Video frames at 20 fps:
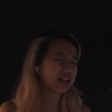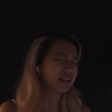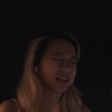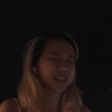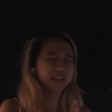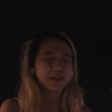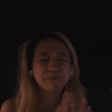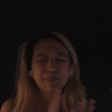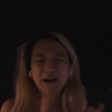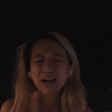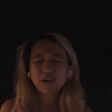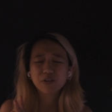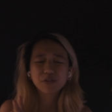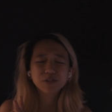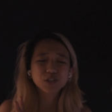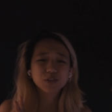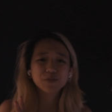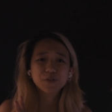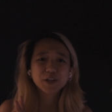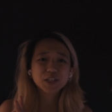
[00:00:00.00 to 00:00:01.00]
like the background was
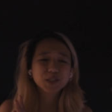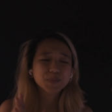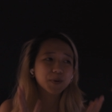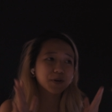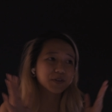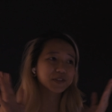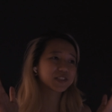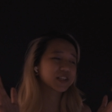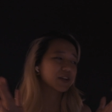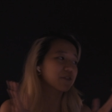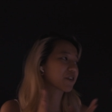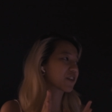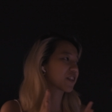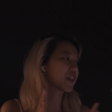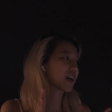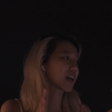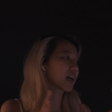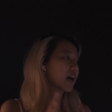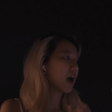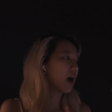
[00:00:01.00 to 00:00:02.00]
overexposed and
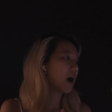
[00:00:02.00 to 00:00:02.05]
everything,